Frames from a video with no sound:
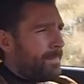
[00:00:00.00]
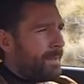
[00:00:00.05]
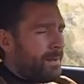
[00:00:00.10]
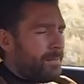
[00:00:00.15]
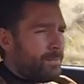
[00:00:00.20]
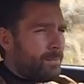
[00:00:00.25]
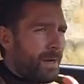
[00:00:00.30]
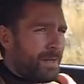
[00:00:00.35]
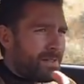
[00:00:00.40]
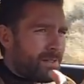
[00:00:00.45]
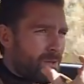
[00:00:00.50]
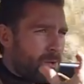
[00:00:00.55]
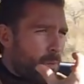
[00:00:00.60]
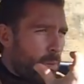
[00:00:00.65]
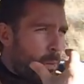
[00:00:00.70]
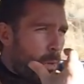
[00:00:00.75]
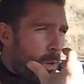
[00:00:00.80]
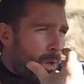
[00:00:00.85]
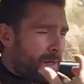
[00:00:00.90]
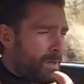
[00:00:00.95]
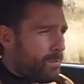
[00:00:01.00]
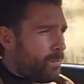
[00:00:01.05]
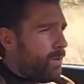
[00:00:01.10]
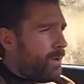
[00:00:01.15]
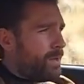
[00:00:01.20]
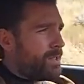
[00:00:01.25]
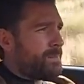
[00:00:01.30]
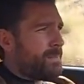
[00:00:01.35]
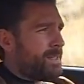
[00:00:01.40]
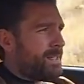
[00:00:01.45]
It, I don't know what it
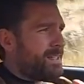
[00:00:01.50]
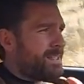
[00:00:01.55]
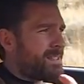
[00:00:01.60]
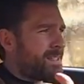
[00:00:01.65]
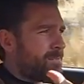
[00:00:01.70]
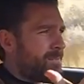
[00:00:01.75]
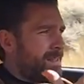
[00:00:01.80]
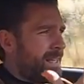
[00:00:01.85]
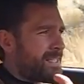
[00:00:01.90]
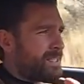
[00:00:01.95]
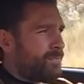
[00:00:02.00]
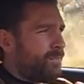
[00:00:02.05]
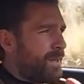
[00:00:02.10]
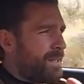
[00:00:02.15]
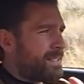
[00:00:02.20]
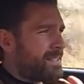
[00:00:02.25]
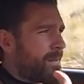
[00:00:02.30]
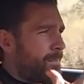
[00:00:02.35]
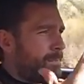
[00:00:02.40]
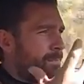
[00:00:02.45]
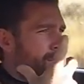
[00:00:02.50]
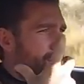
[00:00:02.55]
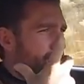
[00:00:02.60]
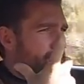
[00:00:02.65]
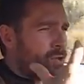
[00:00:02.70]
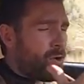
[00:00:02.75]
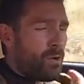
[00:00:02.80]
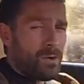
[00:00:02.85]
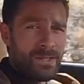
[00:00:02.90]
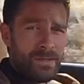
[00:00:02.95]
was because, let's face it, the
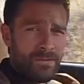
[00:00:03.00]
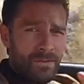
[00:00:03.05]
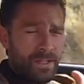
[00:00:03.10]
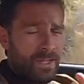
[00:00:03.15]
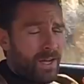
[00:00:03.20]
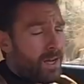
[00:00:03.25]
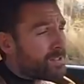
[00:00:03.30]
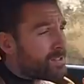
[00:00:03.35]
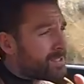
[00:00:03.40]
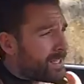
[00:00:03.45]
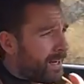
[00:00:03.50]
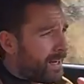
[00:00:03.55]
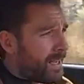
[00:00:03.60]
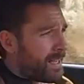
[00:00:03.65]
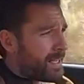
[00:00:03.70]
majority of the cars that I